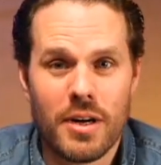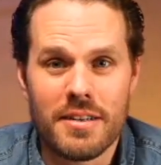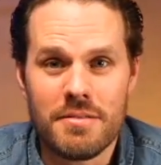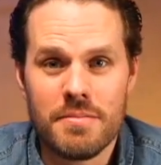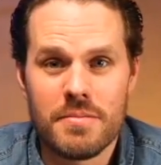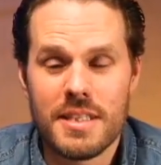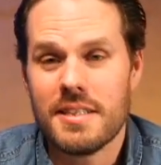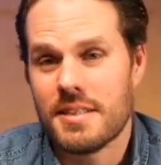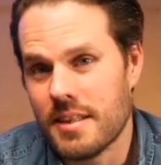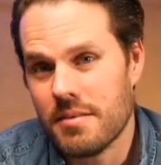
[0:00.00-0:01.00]

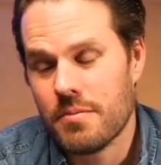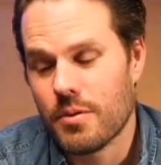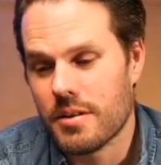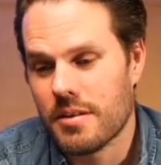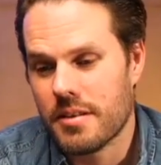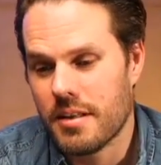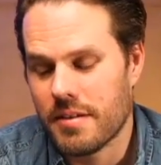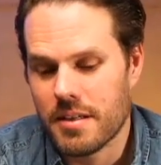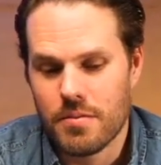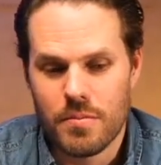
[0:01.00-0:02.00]
Meanwhile, Disney
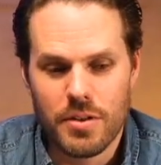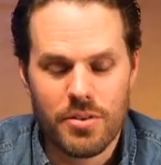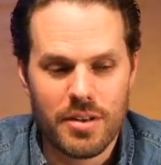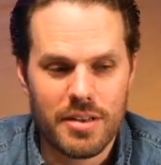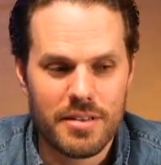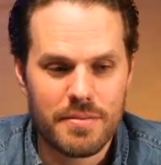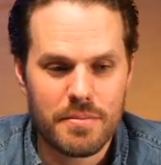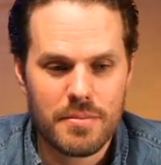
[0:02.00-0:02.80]
was, you know, like with